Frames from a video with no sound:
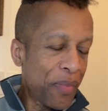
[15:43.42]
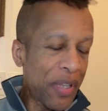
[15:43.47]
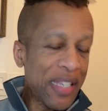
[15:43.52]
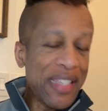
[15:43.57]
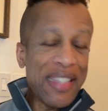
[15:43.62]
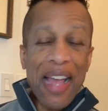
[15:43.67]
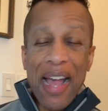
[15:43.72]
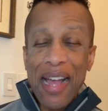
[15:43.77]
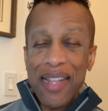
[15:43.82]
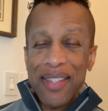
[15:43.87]

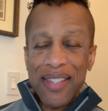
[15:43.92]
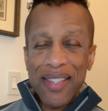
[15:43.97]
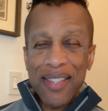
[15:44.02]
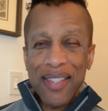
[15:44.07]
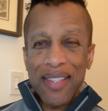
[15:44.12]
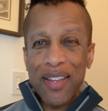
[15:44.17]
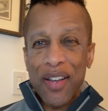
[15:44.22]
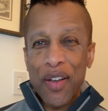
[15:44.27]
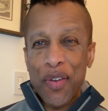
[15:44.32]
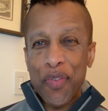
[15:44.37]

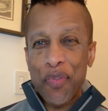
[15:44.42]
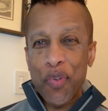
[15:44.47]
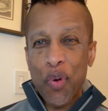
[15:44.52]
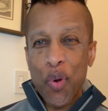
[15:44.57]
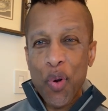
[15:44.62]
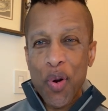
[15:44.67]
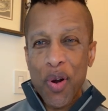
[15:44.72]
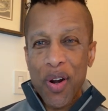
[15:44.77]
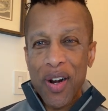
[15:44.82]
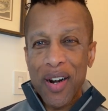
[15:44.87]
stats
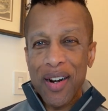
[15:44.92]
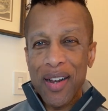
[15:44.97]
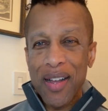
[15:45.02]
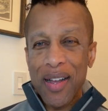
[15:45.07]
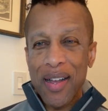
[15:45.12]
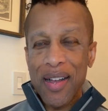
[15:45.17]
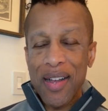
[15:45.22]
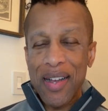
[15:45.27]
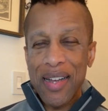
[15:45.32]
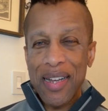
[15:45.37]
for
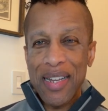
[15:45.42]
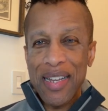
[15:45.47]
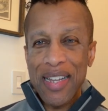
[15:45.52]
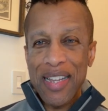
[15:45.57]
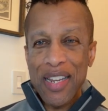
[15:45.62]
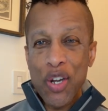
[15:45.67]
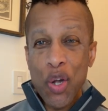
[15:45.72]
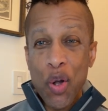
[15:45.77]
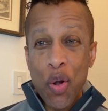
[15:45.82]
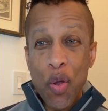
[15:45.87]

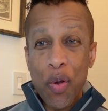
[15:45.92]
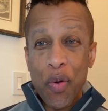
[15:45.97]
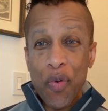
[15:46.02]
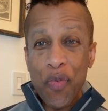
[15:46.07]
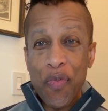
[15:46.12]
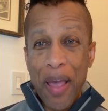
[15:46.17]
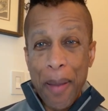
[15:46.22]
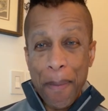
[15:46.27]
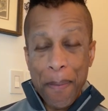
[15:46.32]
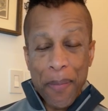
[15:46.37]

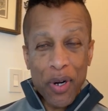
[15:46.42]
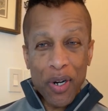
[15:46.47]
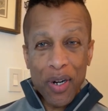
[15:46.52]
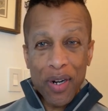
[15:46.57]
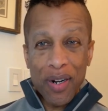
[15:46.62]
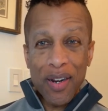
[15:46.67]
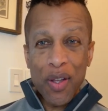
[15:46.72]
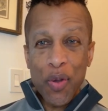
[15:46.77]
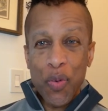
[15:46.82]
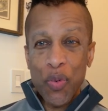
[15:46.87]

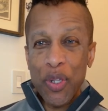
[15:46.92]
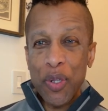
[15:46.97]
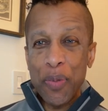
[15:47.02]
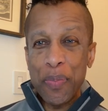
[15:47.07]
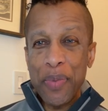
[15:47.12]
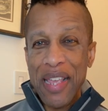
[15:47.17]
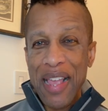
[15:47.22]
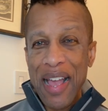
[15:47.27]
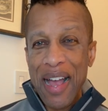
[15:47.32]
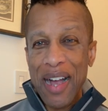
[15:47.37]
November will
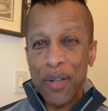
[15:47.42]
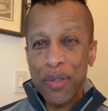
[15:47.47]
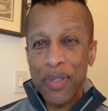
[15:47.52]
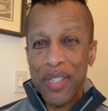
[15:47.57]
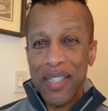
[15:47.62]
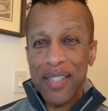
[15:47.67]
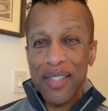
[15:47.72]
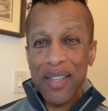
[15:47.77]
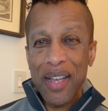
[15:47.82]
be out